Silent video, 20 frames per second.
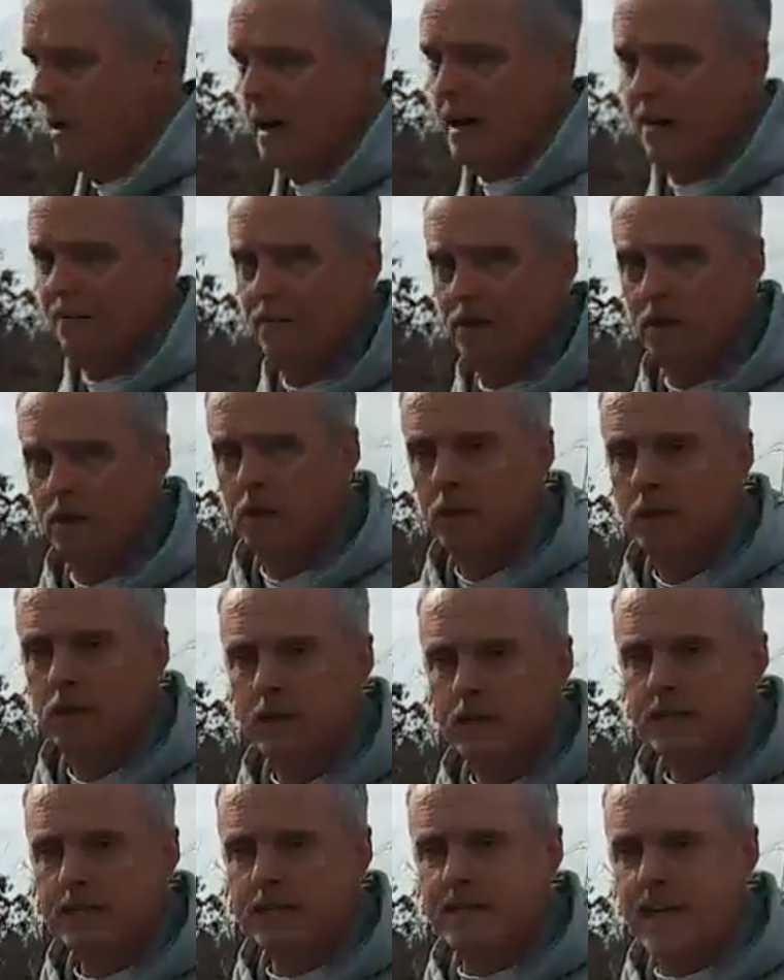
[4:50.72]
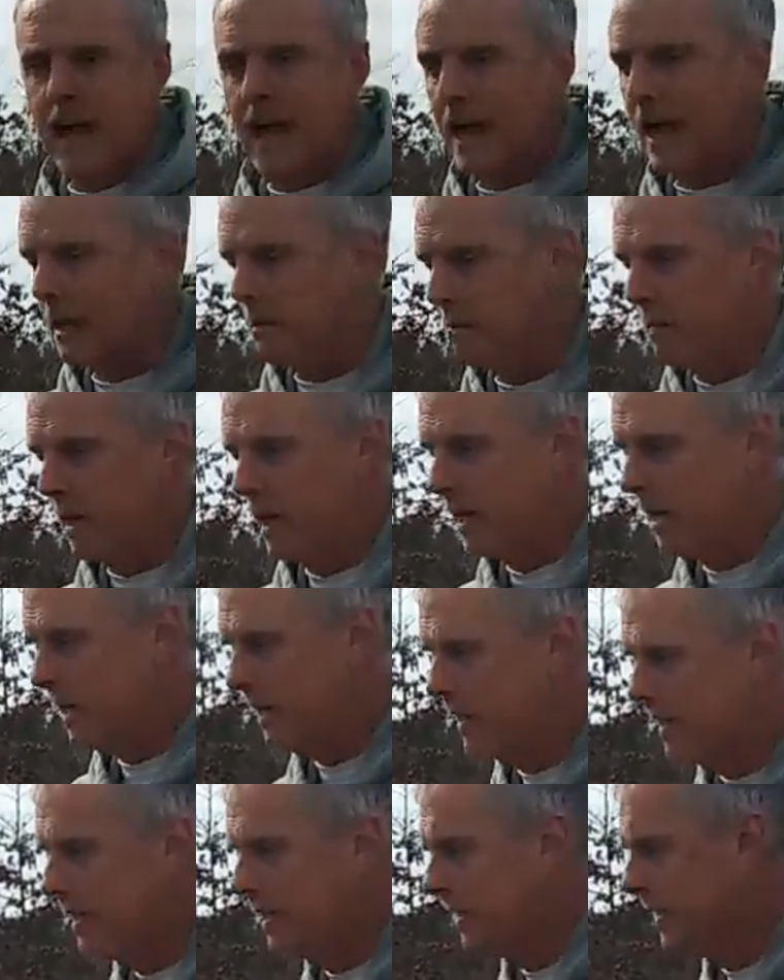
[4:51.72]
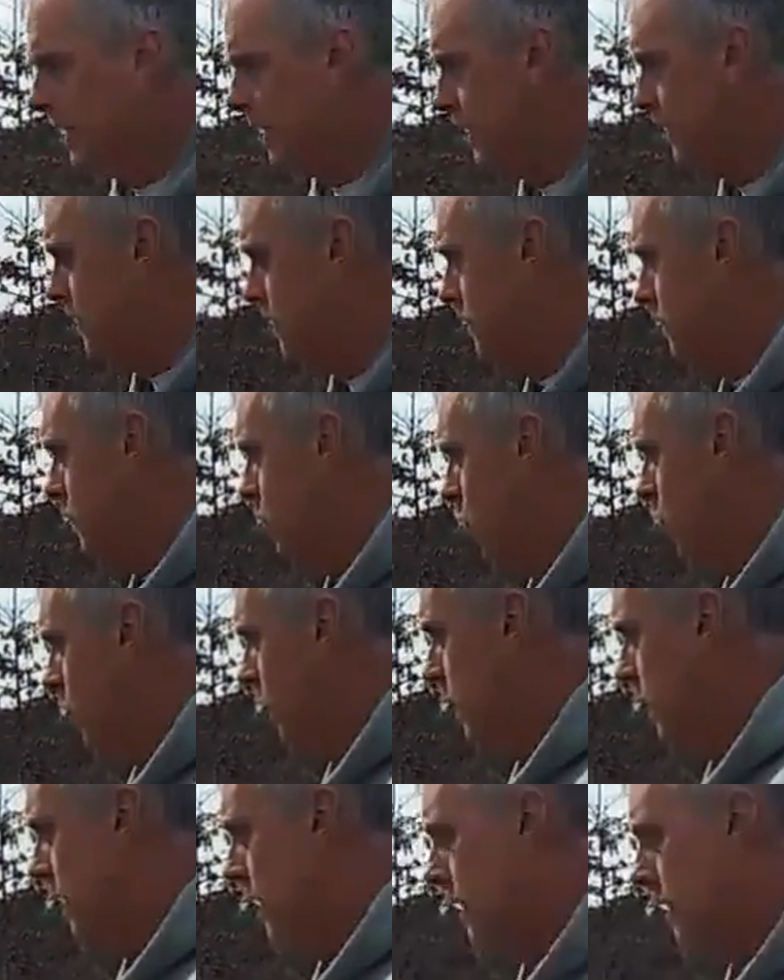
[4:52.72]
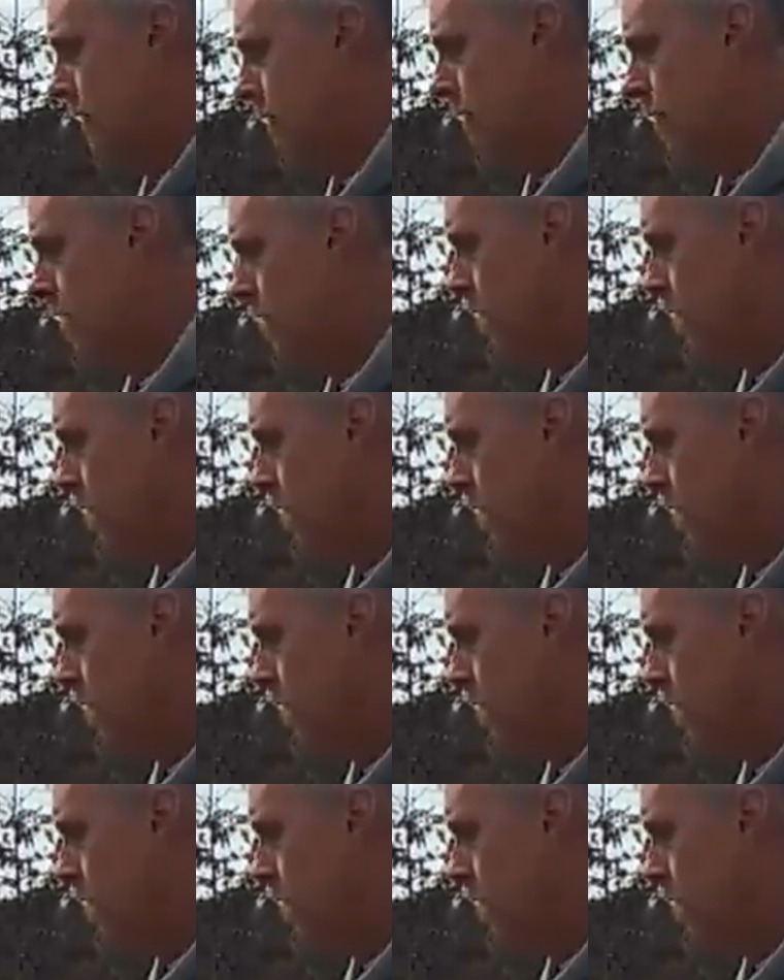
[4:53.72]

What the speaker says: have salad mix, and we'll have